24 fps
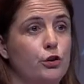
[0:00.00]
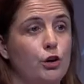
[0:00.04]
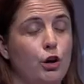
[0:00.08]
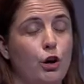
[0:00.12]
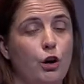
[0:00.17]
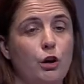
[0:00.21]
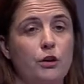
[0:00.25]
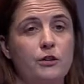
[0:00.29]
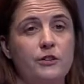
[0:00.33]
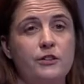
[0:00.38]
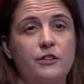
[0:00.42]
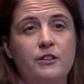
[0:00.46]

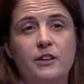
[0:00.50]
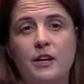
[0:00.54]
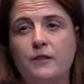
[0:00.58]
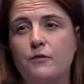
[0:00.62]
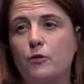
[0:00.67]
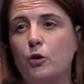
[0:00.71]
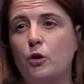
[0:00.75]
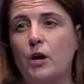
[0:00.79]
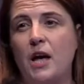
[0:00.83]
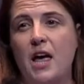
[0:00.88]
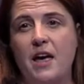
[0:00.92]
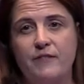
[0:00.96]
costs. They've
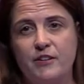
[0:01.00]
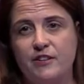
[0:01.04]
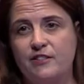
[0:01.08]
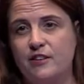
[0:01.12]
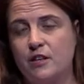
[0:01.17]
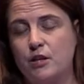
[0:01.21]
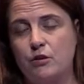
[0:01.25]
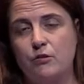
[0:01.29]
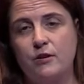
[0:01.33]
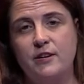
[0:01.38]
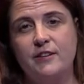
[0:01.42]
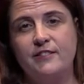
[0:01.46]
got ever
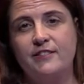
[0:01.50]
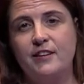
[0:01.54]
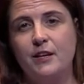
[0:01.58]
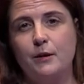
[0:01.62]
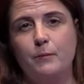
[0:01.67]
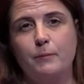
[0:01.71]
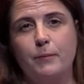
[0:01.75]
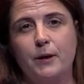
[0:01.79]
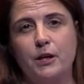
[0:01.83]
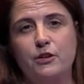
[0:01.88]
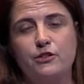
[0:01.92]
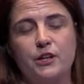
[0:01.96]

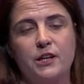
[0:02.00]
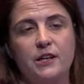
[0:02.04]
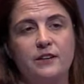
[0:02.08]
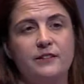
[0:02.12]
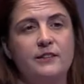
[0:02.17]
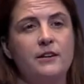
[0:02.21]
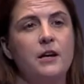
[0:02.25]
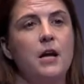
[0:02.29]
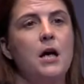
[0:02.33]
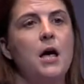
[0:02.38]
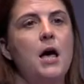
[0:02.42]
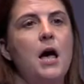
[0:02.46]
decreasing
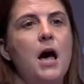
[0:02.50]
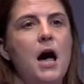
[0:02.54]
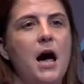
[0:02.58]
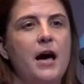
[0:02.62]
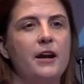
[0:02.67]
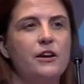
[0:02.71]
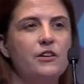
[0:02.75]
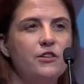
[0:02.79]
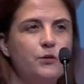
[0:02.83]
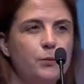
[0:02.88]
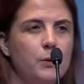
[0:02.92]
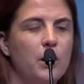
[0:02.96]
budgets.
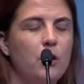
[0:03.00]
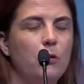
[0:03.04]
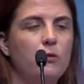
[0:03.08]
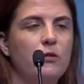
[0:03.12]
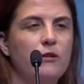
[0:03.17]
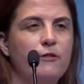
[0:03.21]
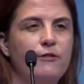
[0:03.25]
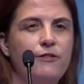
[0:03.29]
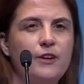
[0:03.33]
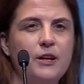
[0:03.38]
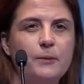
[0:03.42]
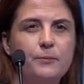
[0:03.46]
And as well,
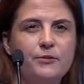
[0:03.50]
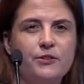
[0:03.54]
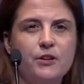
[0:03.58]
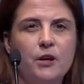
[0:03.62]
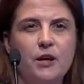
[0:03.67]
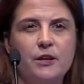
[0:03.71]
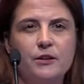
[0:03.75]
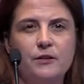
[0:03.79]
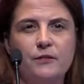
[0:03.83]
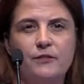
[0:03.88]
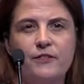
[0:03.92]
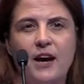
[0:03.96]
the flip
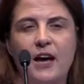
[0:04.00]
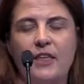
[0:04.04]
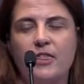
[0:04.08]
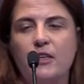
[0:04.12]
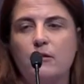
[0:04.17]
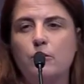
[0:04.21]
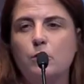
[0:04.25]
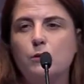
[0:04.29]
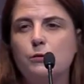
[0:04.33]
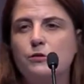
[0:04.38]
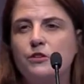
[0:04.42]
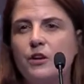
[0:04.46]
side of that,
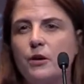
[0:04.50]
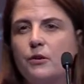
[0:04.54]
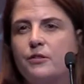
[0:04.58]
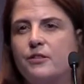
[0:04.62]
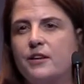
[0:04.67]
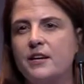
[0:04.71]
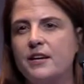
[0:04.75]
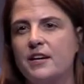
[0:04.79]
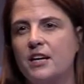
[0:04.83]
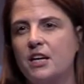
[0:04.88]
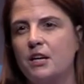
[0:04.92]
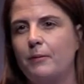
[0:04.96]
they're also
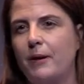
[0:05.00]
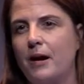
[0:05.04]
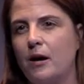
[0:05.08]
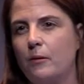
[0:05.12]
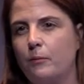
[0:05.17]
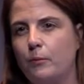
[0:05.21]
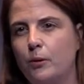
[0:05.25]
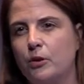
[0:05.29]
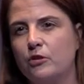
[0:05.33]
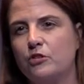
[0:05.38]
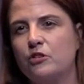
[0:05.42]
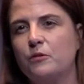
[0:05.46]
thinking
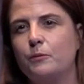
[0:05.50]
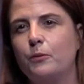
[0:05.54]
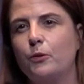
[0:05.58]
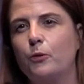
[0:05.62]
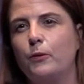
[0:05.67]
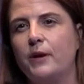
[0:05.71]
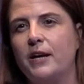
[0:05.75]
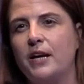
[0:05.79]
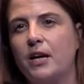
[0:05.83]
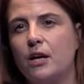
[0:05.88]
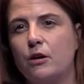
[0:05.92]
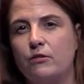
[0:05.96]
about
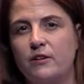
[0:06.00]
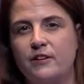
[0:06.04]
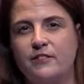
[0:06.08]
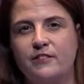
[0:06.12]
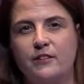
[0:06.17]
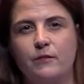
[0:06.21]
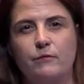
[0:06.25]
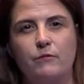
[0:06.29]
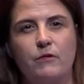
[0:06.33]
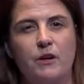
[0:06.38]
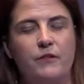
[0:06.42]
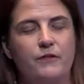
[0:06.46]
possible
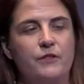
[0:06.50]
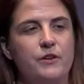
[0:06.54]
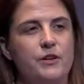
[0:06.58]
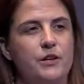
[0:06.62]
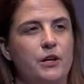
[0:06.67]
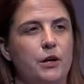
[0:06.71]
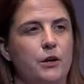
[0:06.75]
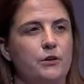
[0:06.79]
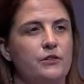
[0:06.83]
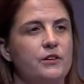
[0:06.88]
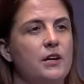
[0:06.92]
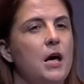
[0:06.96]
increase in
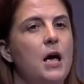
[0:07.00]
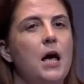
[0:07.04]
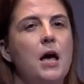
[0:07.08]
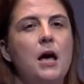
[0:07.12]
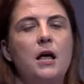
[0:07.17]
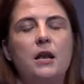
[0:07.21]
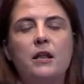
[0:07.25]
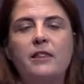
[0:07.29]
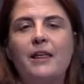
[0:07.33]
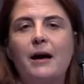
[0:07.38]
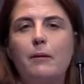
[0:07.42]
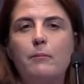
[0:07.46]
revenues.
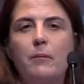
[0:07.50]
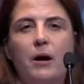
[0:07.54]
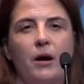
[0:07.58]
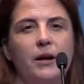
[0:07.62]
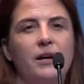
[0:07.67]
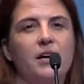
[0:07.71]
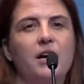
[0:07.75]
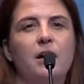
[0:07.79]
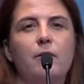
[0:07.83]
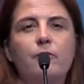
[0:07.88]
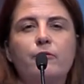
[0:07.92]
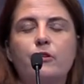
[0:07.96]
That
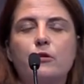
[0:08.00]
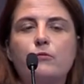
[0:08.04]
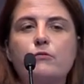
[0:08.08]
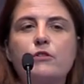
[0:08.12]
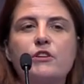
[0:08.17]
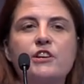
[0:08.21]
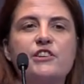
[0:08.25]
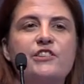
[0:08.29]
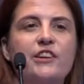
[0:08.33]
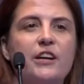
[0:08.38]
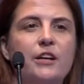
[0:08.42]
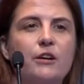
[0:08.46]
might come from
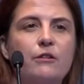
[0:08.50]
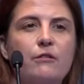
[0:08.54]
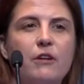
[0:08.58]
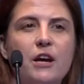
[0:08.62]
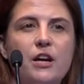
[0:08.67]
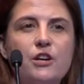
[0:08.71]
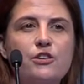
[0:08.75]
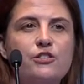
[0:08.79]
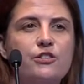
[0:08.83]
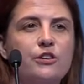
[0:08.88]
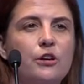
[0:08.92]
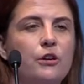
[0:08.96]

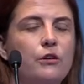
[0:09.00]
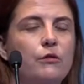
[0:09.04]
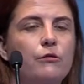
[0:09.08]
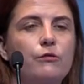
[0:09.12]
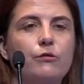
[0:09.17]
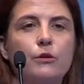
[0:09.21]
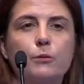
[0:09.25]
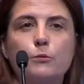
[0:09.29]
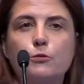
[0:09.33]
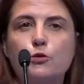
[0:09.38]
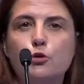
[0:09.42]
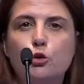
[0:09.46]
regeneration,
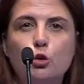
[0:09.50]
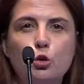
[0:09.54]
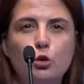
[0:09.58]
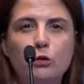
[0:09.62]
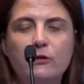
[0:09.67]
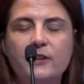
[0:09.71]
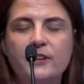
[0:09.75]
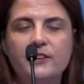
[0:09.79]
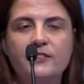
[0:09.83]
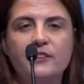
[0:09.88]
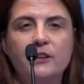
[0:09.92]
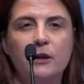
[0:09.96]
from
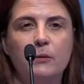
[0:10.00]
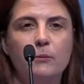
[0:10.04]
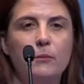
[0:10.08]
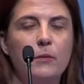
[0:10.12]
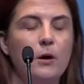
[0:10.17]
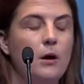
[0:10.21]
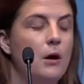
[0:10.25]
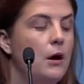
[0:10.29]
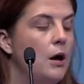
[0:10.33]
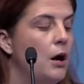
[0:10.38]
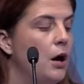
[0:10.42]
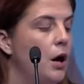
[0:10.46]

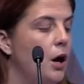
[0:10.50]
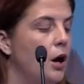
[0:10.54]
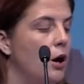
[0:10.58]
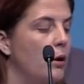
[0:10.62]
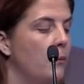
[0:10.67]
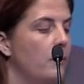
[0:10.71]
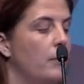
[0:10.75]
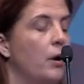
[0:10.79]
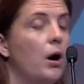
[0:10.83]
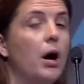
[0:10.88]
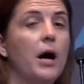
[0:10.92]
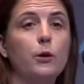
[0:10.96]
tourism,
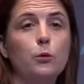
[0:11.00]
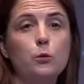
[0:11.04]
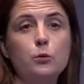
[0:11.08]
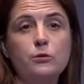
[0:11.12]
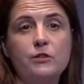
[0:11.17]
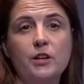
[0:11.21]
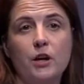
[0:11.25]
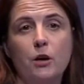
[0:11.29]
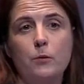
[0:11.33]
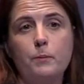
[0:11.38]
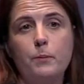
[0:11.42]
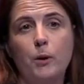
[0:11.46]
um, and
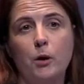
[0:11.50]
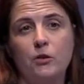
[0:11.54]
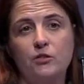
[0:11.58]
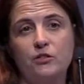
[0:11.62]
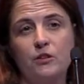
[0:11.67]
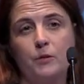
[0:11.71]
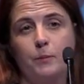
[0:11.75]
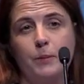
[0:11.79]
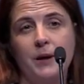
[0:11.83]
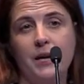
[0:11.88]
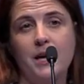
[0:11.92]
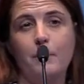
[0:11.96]
also
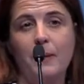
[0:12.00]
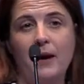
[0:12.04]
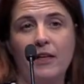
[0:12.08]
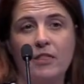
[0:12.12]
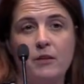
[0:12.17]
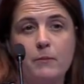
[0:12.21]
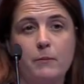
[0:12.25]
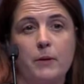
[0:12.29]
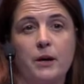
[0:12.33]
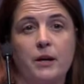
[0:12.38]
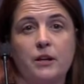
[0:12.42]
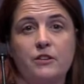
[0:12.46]
possibly about
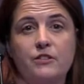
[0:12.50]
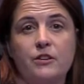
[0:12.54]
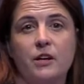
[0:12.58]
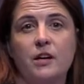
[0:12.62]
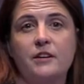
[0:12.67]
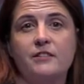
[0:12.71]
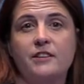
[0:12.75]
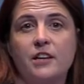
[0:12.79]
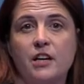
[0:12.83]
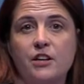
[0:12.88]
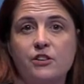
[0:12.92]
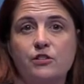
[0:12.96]
the
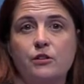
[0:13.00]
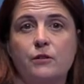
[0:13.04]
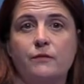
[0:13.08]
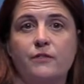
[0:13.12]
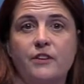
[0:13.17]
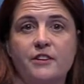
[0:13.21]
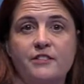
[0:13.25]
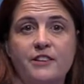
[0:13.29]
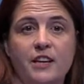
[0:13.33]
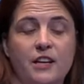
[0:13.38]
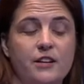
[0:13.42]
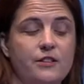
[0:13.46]
monetisation of
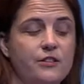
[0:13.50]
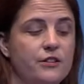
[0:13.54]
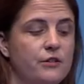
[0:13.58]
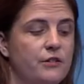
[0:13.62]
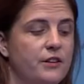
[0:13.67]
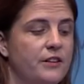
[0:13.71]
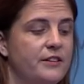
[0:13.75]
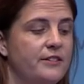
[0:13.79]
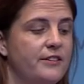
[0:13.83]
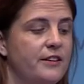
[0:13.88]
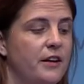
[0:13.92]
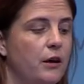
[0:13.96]
the data
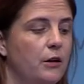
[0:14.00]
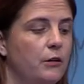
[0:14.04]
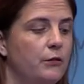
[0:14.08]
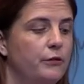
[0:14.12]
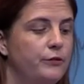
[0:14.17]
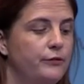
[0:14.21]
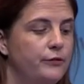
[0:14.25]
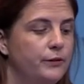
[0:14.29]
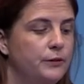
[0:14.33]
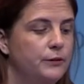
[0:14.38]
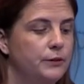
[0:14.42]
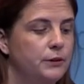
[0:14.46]

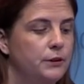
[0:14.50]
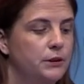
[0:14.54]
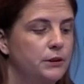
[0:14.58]
itself.